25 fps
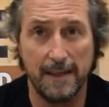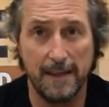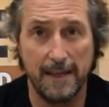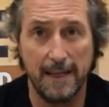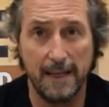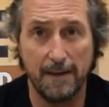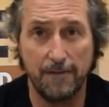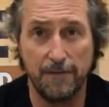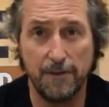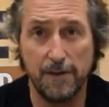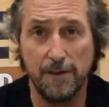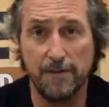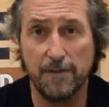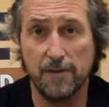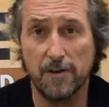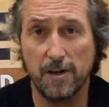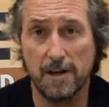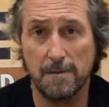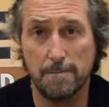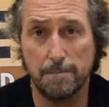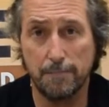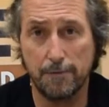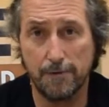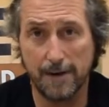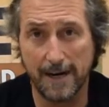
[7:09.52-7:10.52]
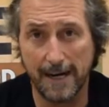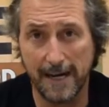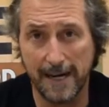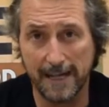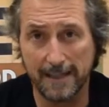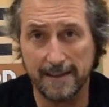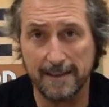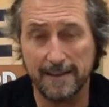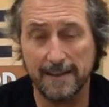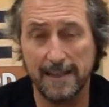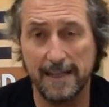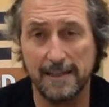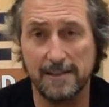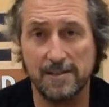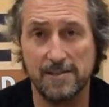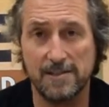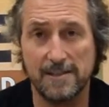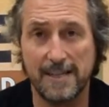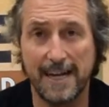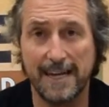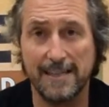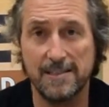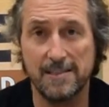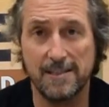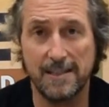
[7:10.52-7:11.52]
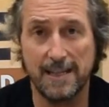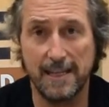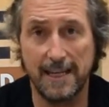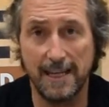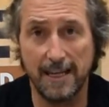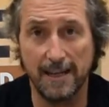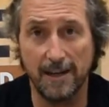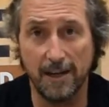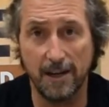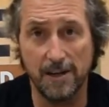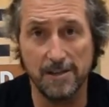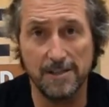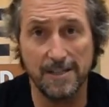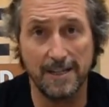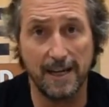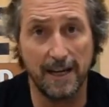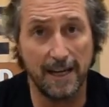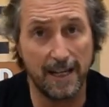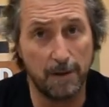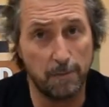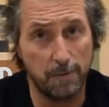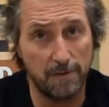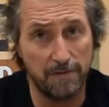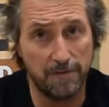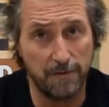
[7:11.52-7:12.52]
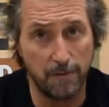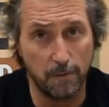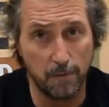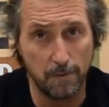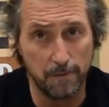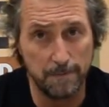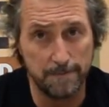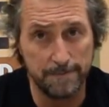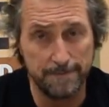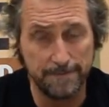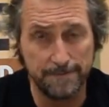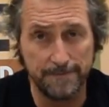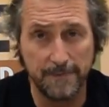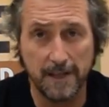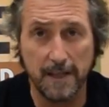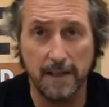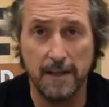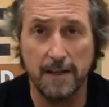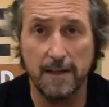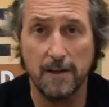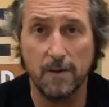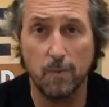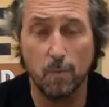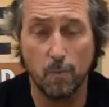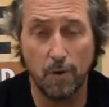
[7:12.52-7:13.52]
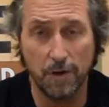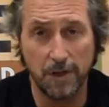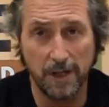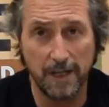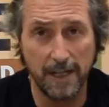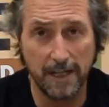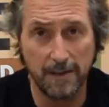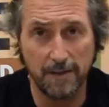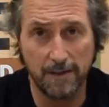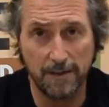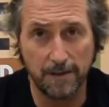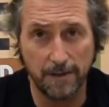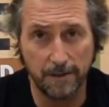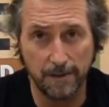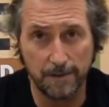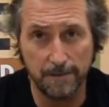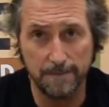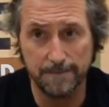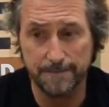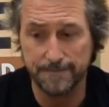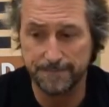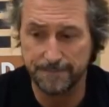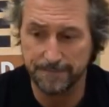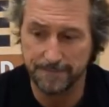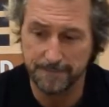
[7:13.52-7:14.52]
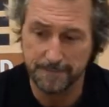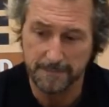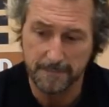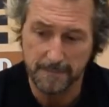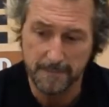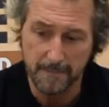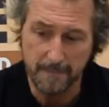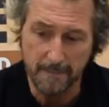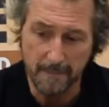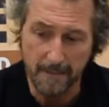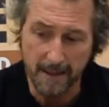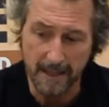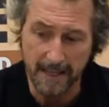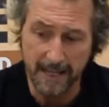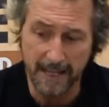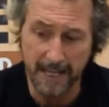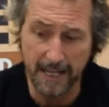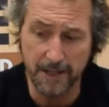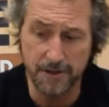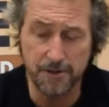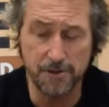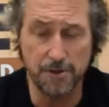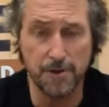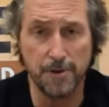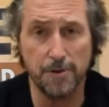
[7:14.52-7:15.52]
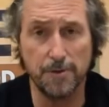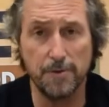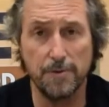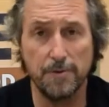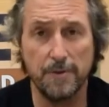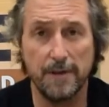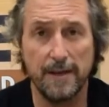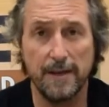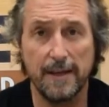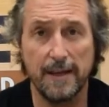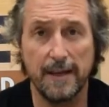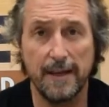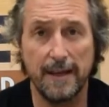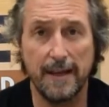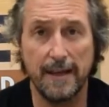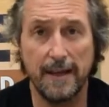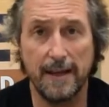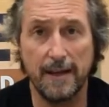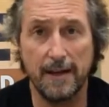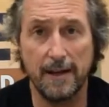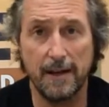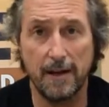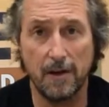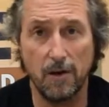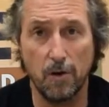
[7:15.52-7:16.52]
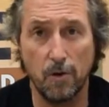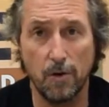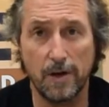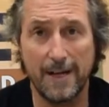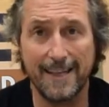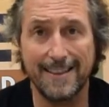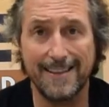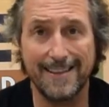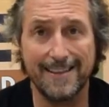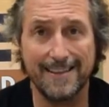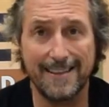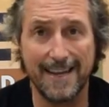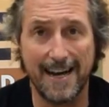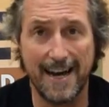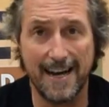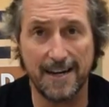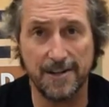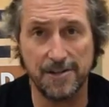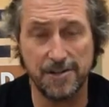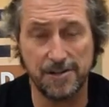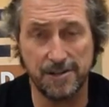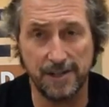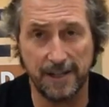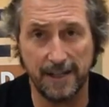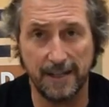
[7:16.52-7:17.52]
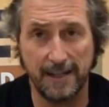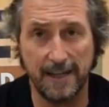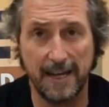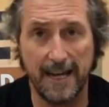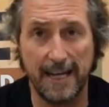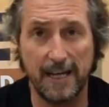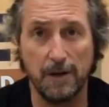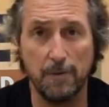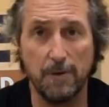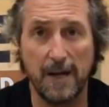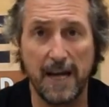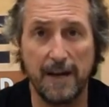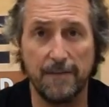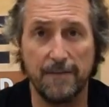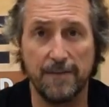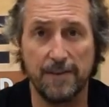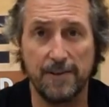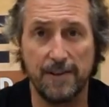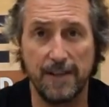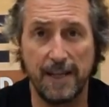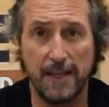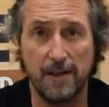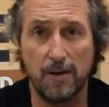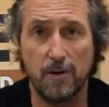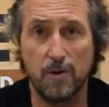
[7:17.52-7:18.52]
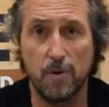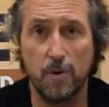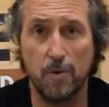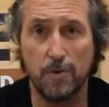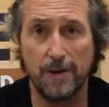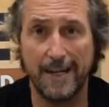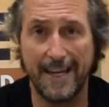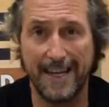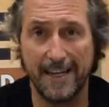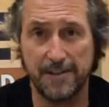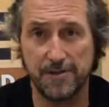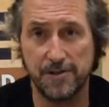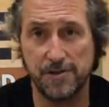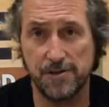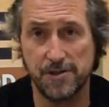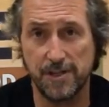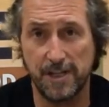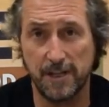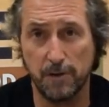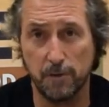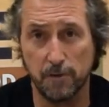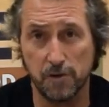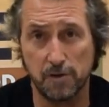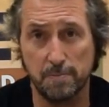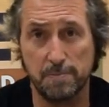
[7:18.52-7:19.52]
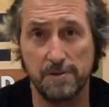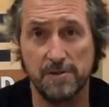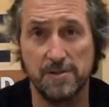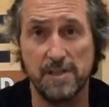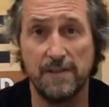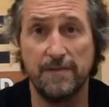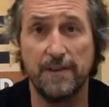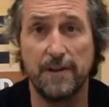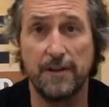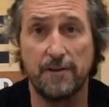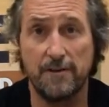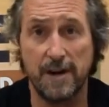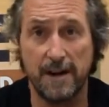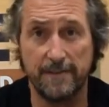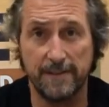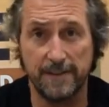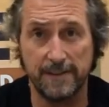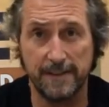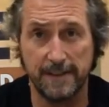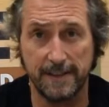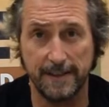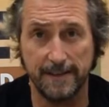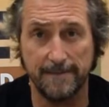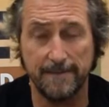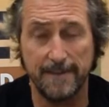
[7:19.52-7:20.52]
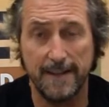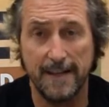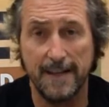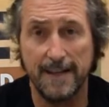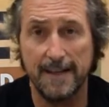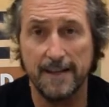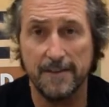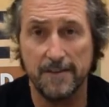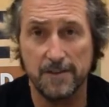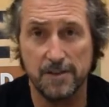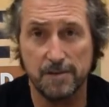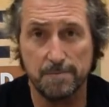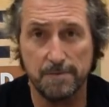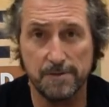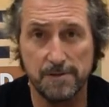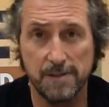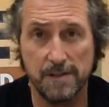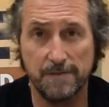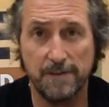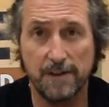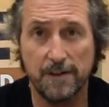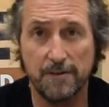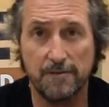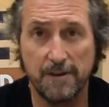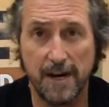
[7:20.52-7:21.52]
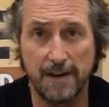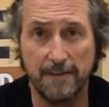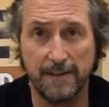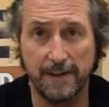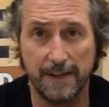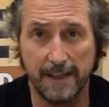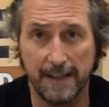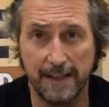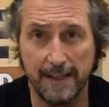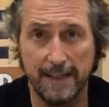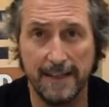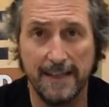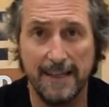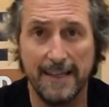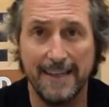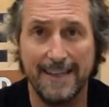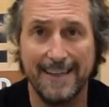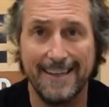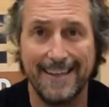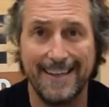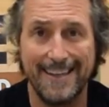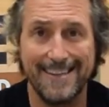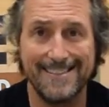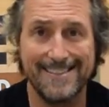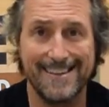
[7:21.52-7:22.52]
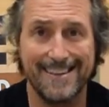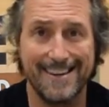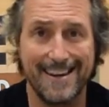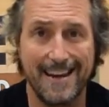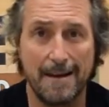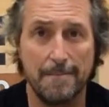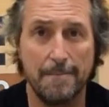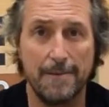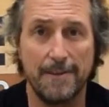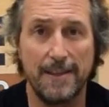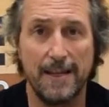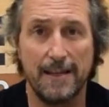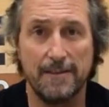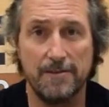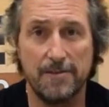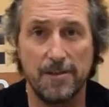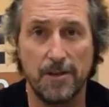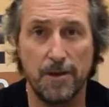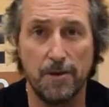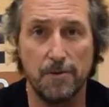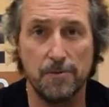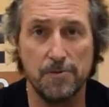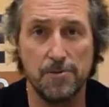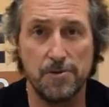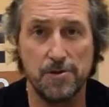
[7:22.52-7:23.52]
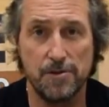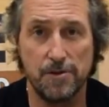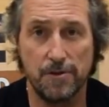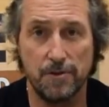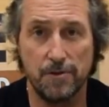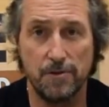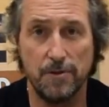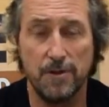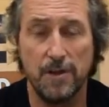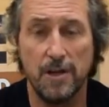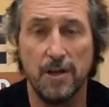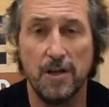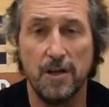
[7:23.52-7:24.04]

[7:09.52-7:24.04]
if you've got a product that states kilos in a liquid form, what you need to do is you look at the data sheet and it will have a thing called SG, or specific gravity. The specific gravity is a number that tells you